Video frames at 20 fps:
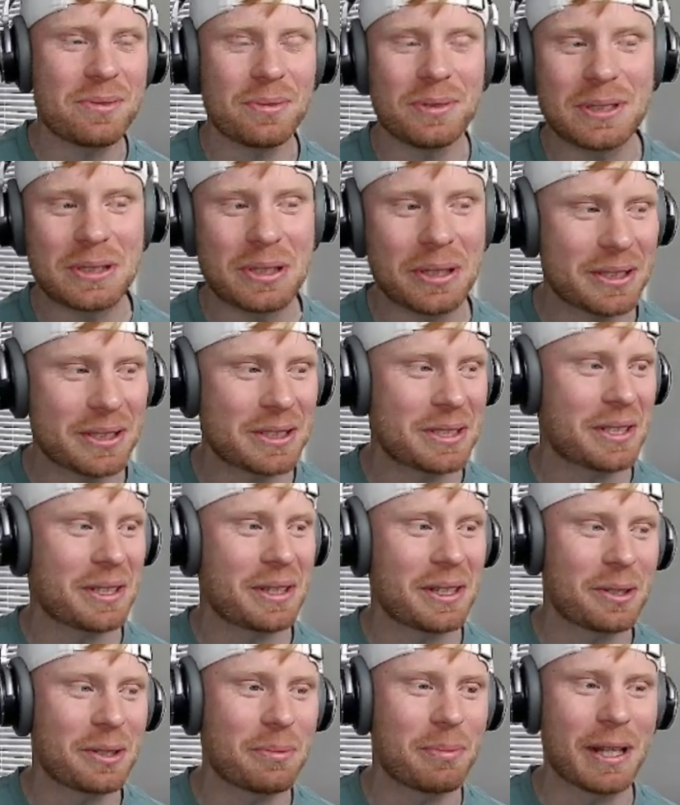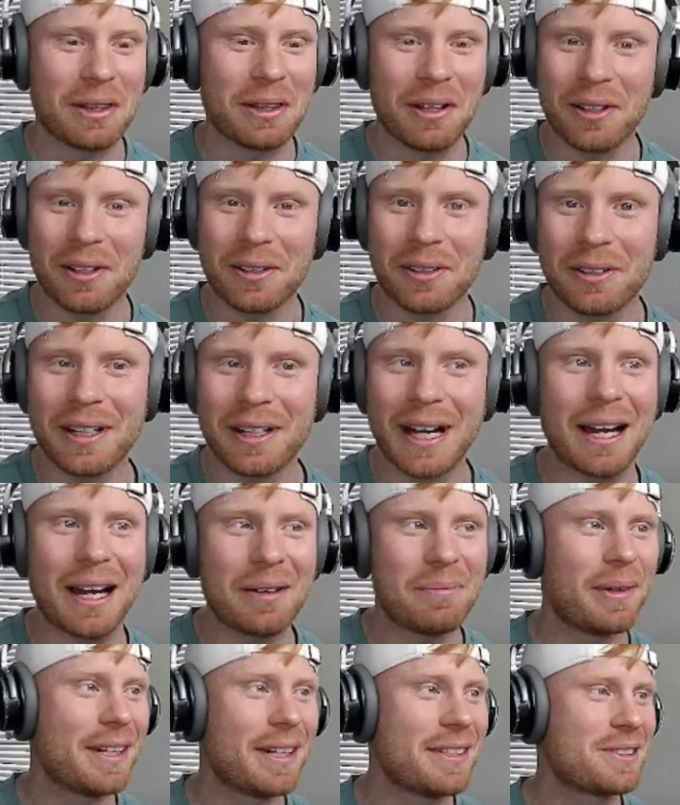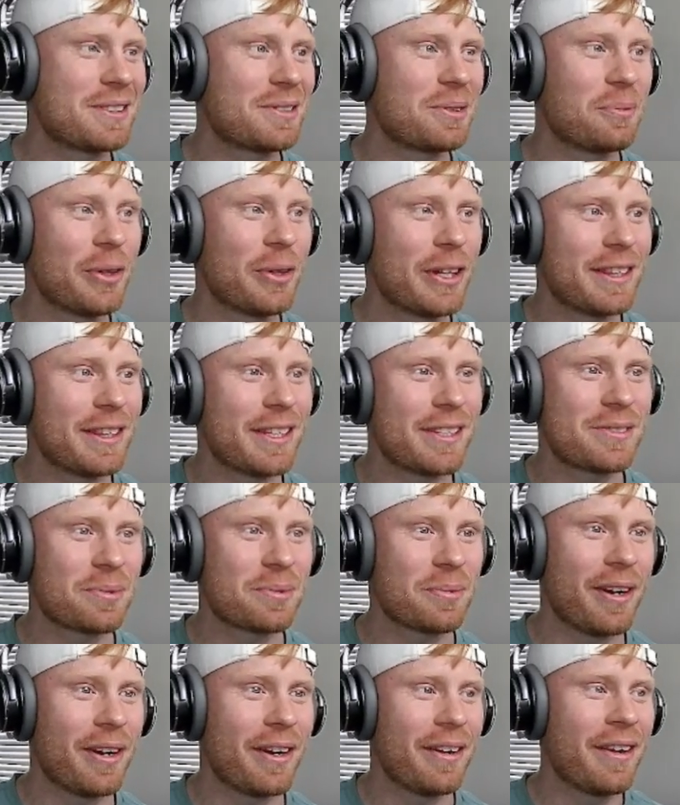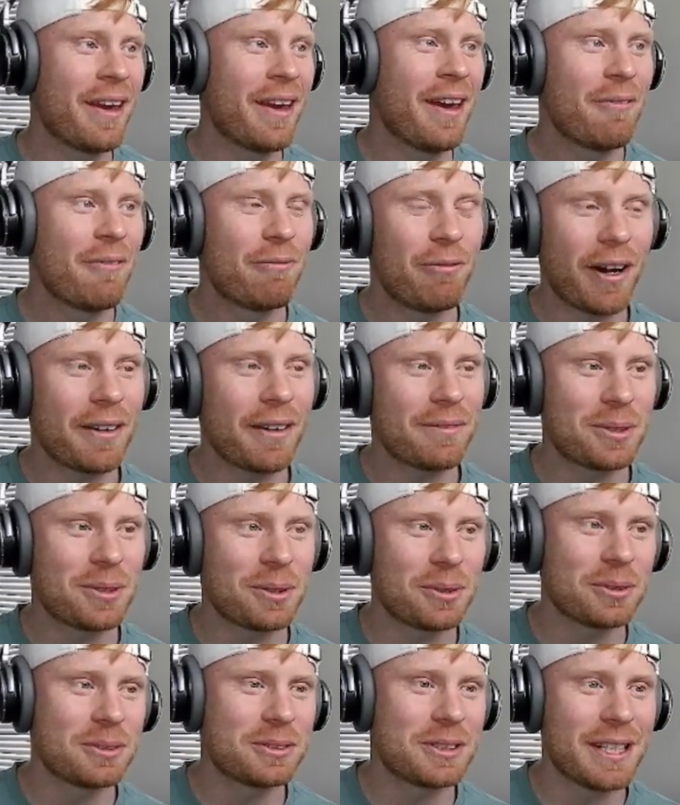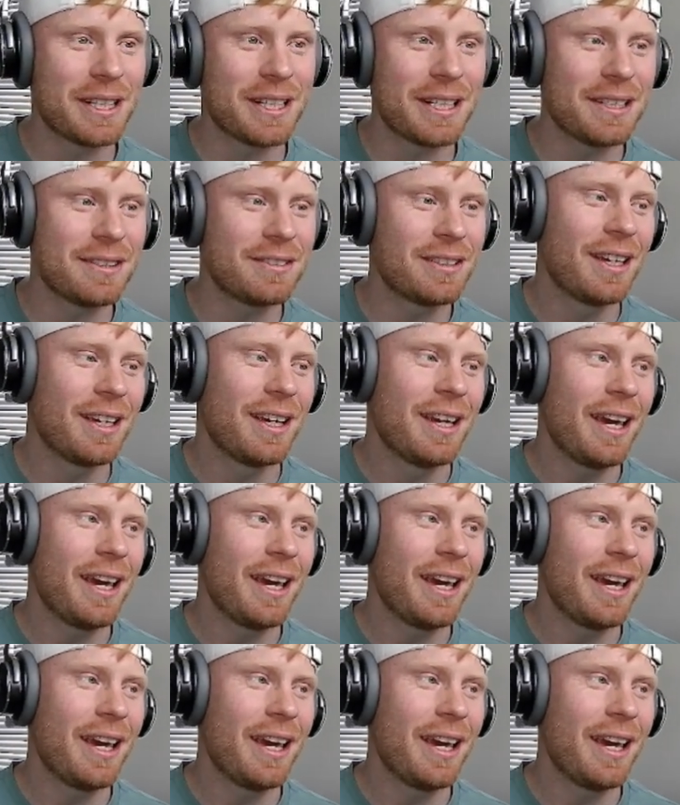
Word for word: one took us a little bit longer, nine minutes to win this one. Five total TDs.